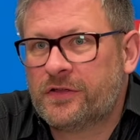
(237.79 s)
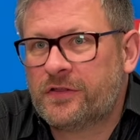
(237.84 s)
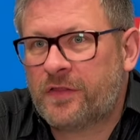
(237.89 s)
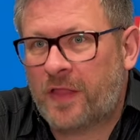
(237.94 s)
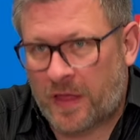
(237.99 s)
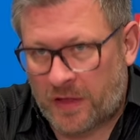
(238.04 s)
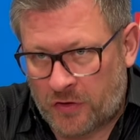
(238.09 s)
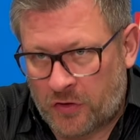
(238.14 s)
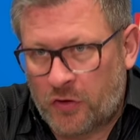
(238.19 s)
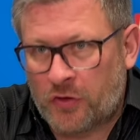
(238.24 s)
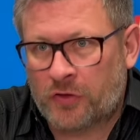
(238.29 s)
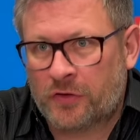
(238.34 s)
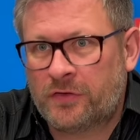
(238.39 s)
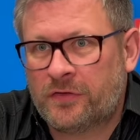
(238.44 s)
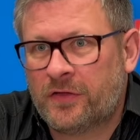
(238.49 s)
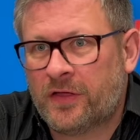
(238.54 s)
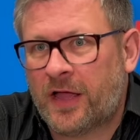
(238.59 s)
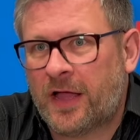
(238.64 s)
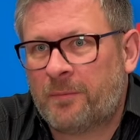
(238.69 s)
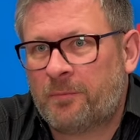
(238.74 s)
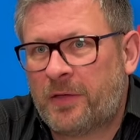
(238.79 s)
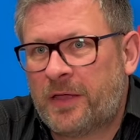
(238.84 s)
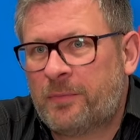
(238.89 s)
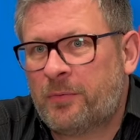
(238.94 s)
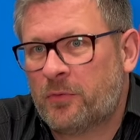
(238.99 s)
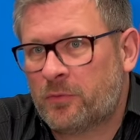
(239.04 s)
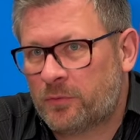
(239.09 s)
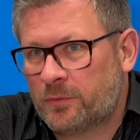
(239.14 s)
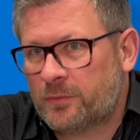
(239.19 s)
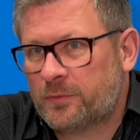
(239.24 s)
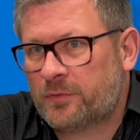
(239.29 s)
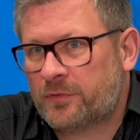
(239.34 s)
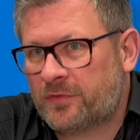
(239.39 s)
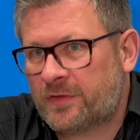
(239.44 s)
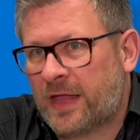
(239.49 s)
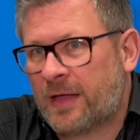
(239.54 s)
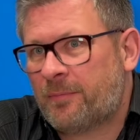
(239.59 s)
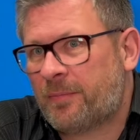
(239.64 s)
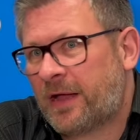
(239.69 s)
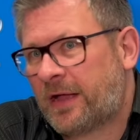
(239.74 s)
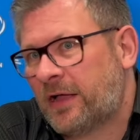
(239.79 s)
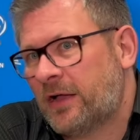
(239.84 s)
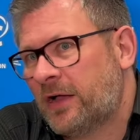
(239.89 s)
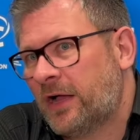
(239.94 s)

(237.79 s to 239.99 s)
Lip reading: They're good. And people stand back and